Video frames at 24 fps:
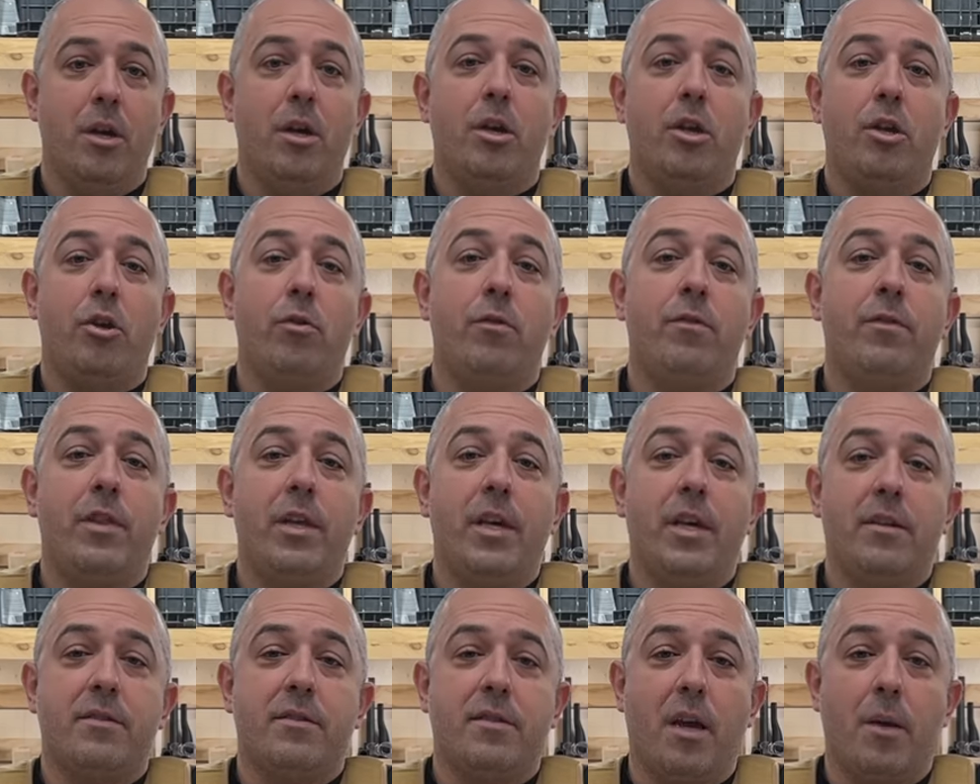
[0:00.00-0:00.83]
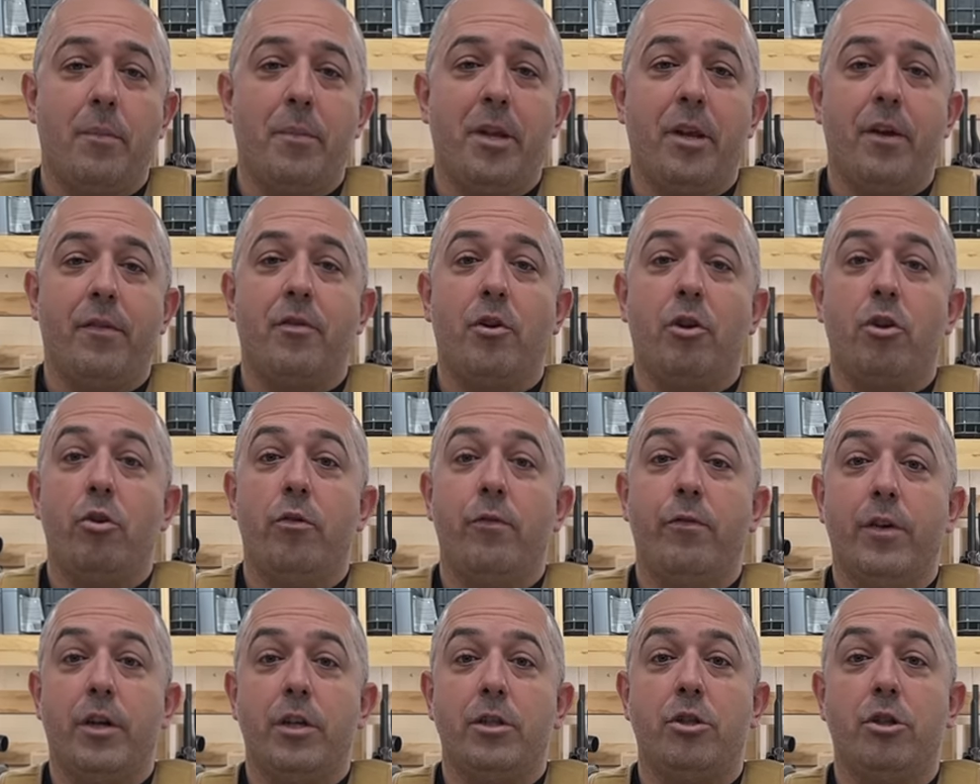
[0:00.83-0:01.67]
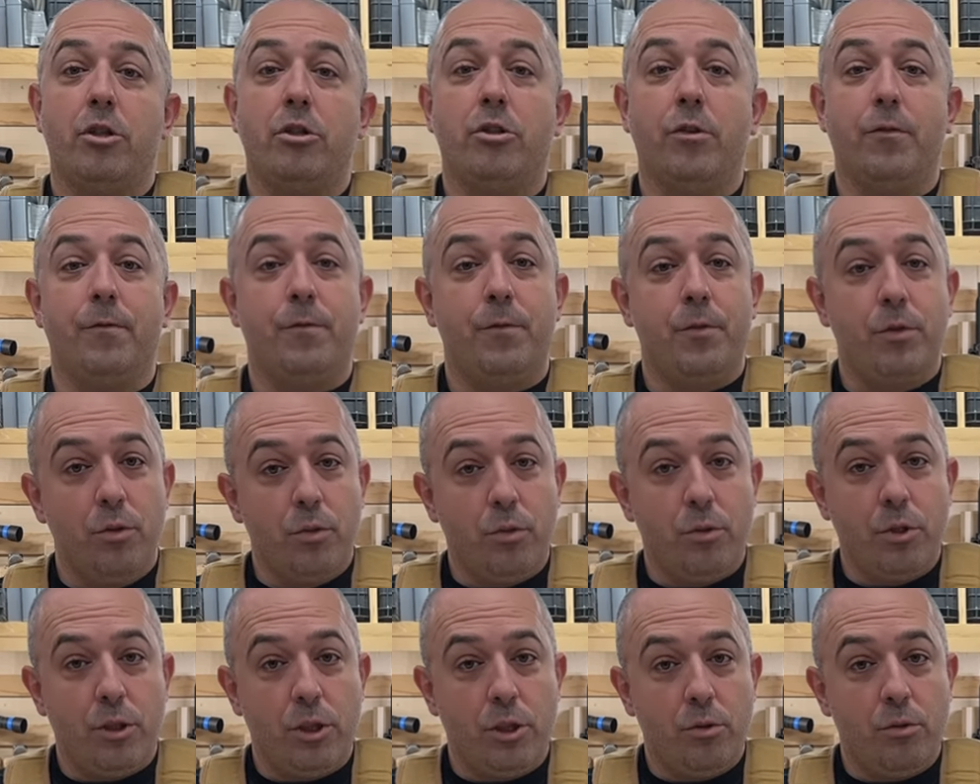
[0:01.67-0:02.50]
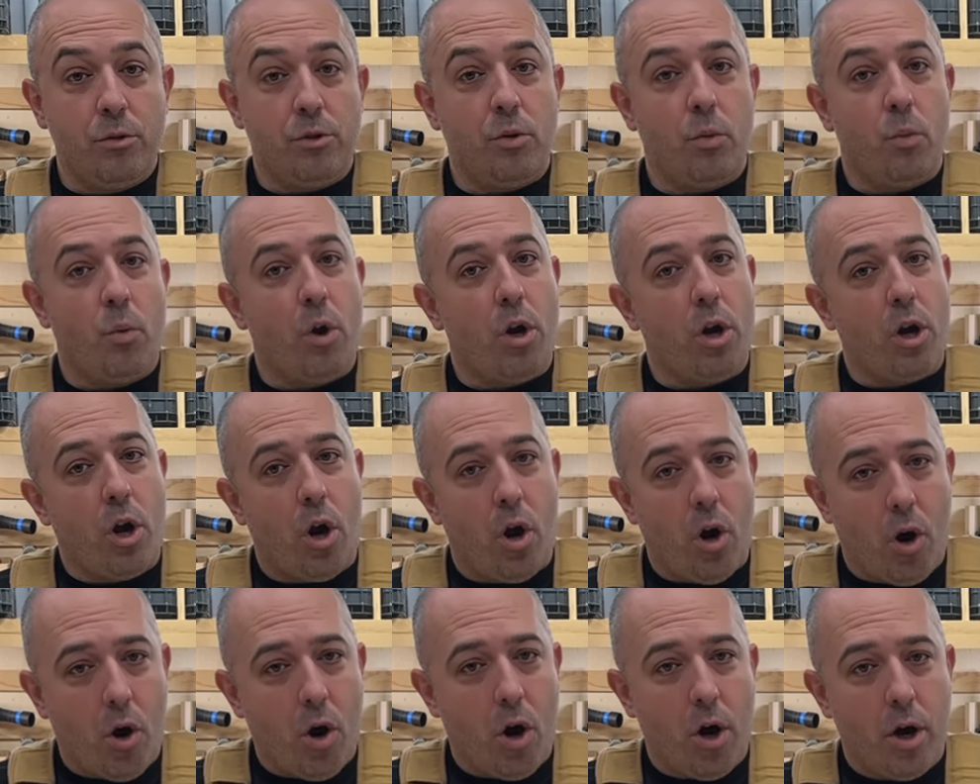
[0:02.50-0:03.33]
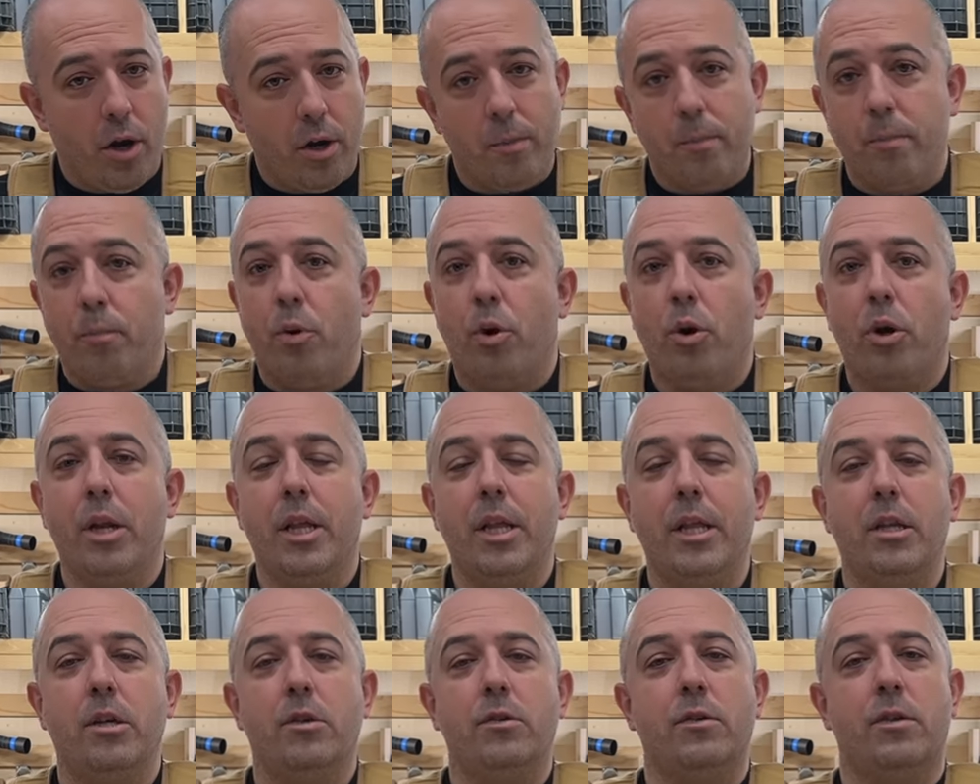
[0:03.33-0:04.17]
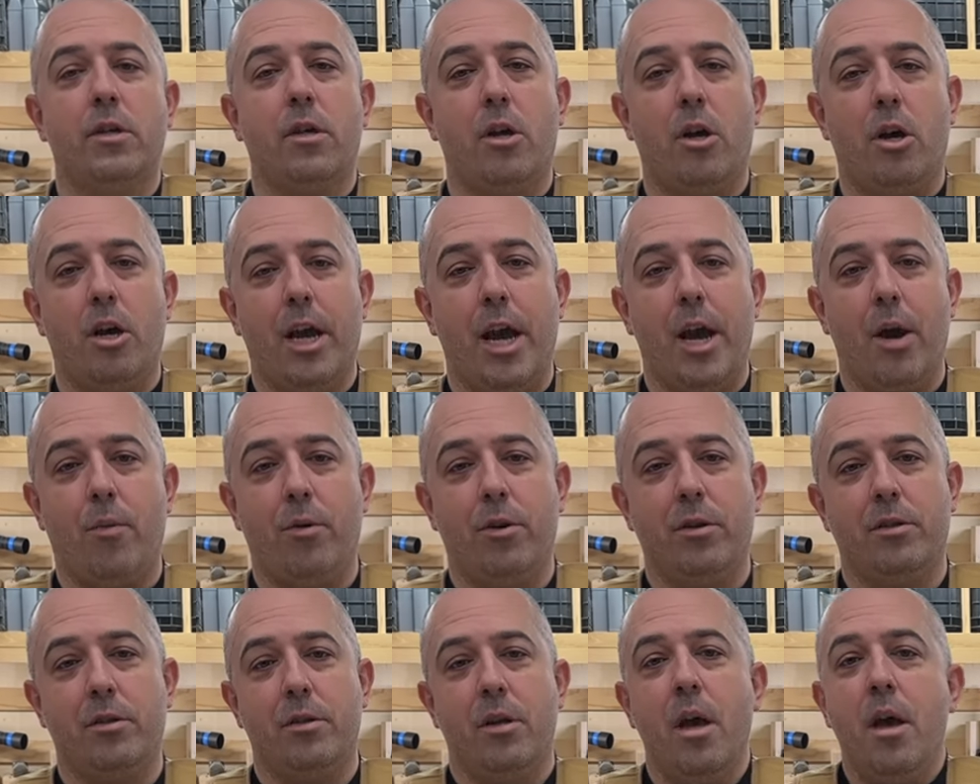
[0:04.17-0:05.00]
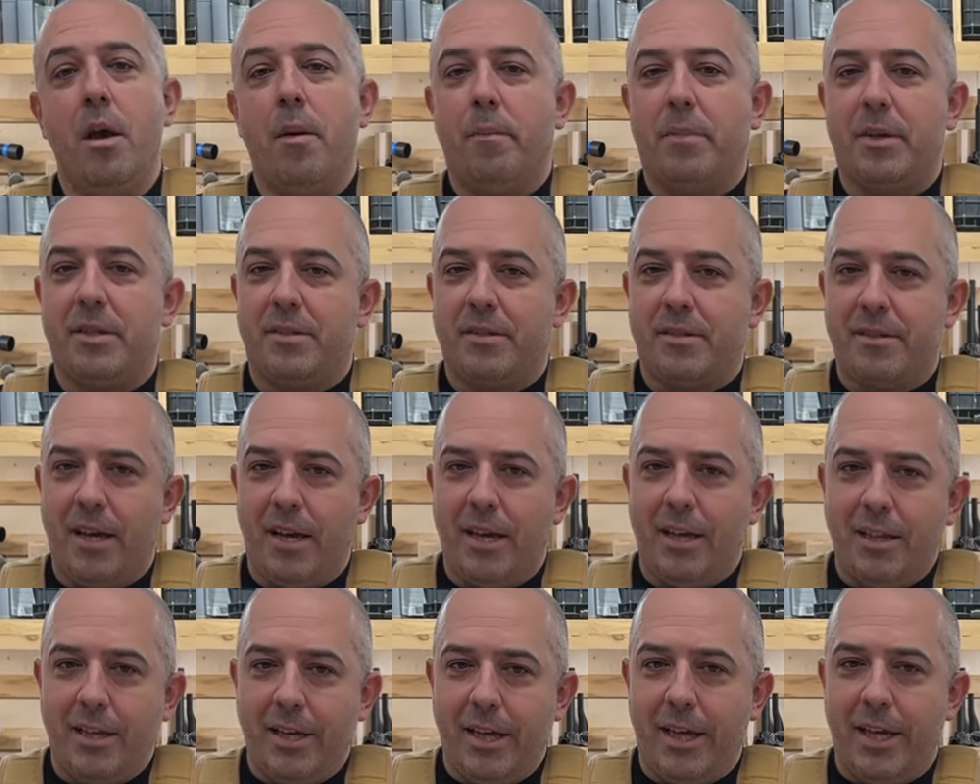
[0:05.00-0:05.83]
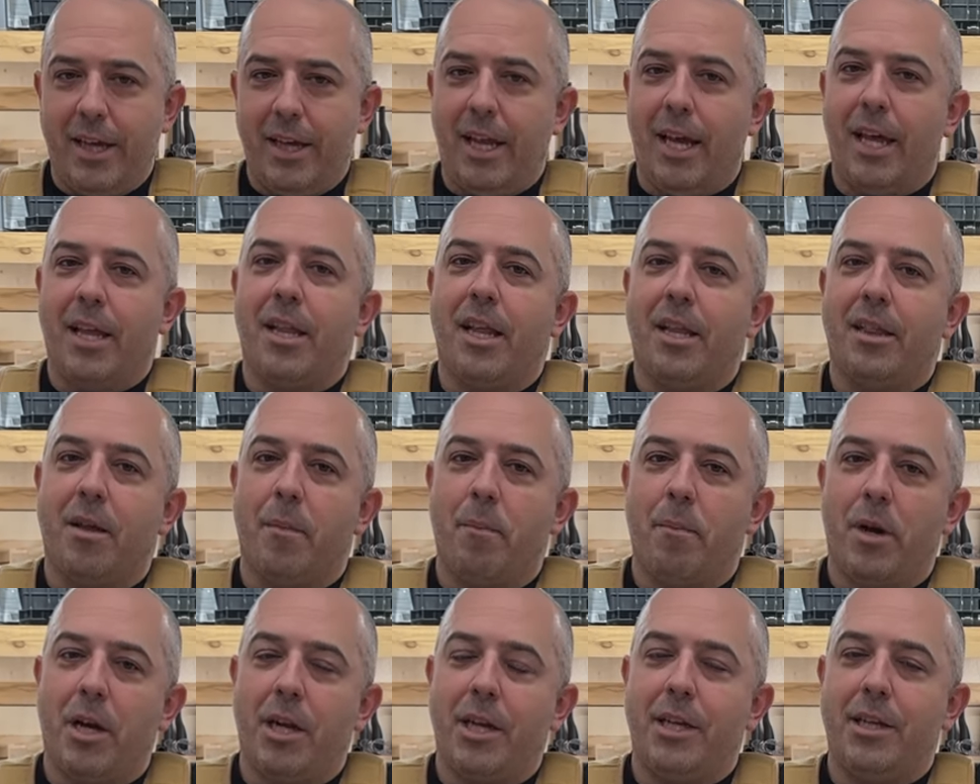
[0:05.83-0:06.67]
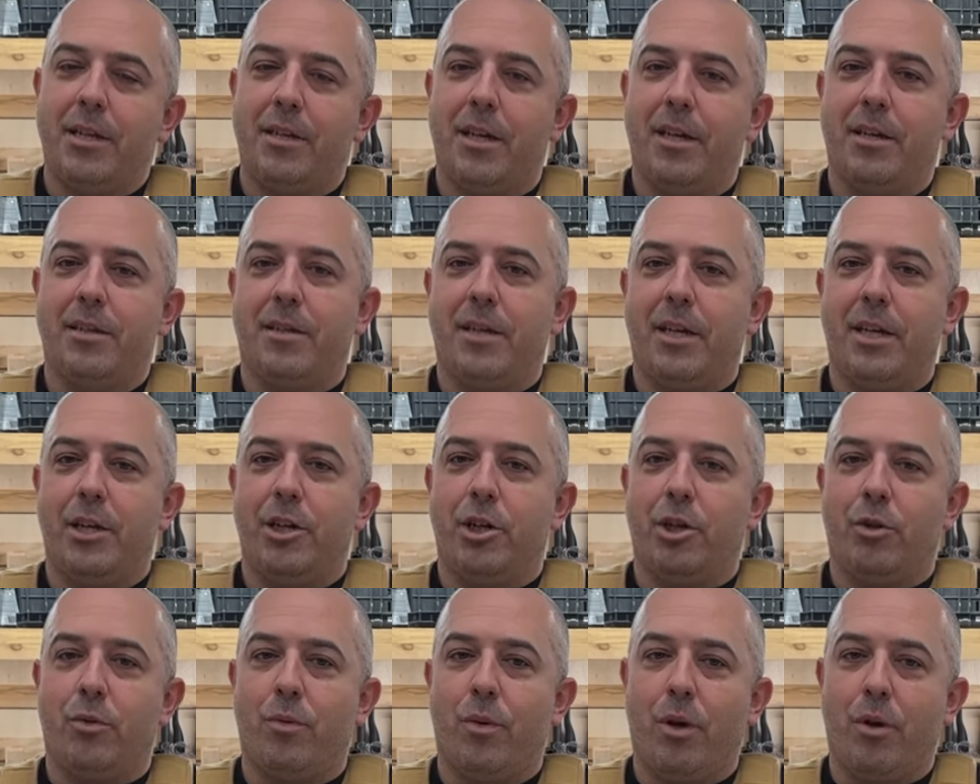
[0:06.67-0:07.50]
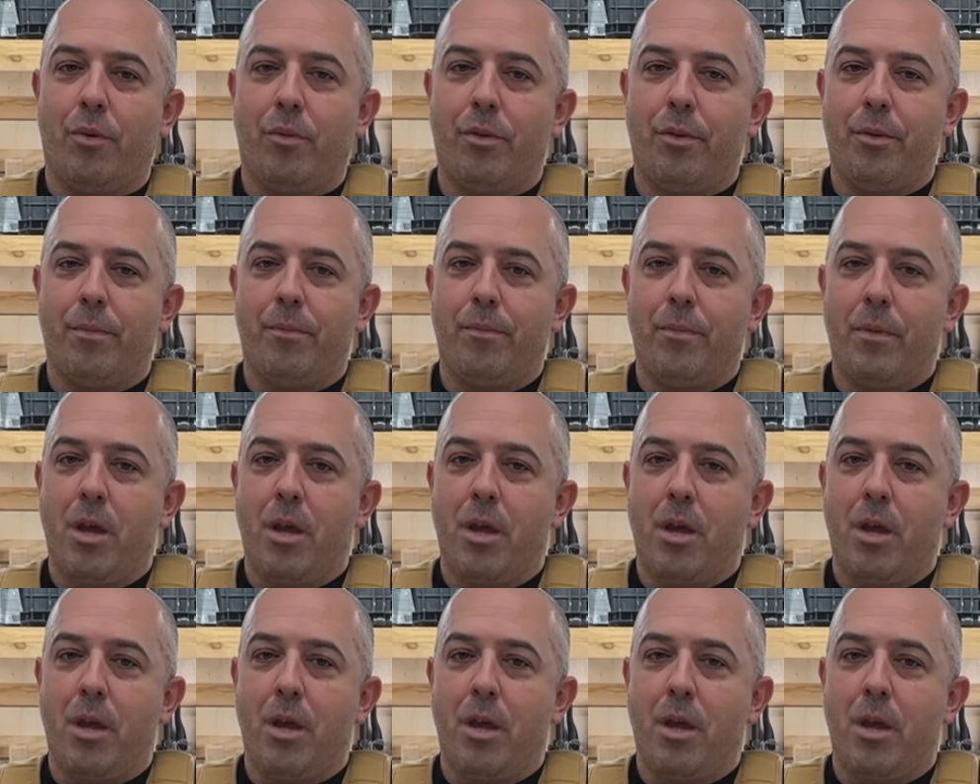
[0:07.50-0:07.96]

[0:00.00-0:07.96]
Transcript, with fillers: Use the excitement of your new venture to fuel you to work hard. Put in those long hours, but stay lean and let the money dictate your growth.